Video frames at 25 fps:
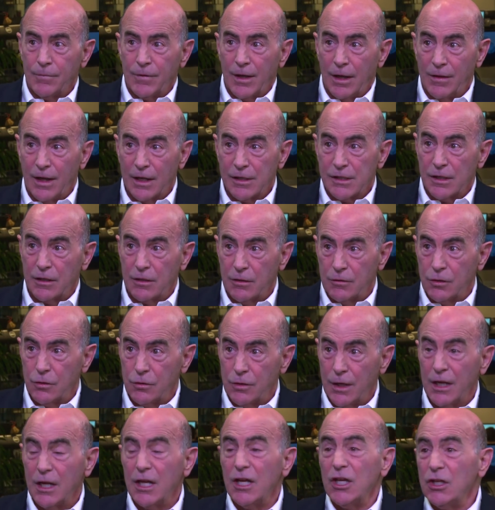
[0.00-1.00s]
and they say you do
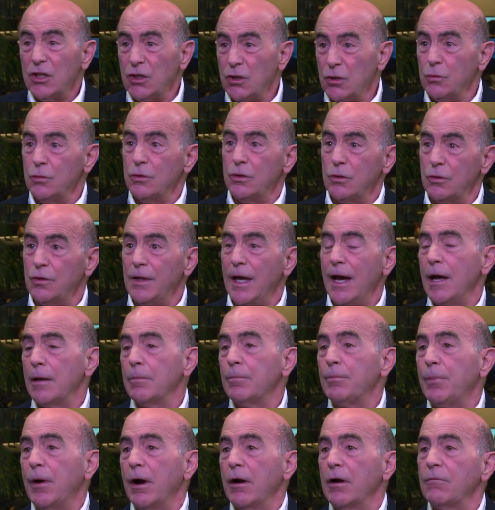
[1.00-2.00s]
that you do
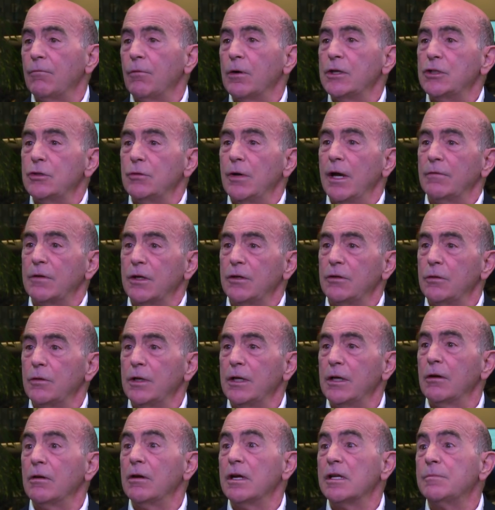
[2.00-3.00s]
that part of what you have to do
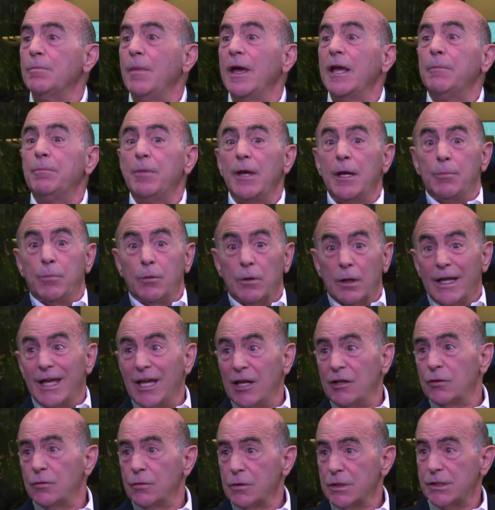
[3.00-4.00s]
here is make people
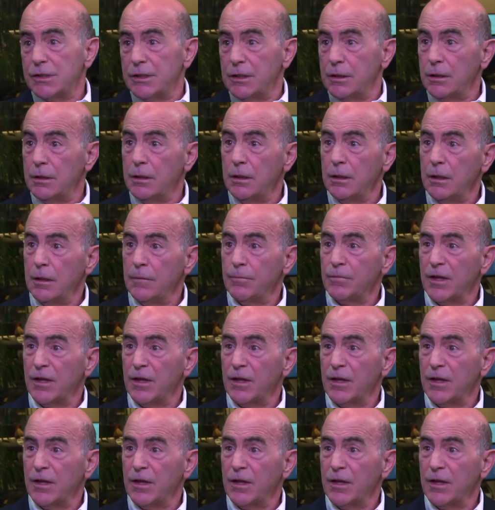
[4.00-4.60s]
interested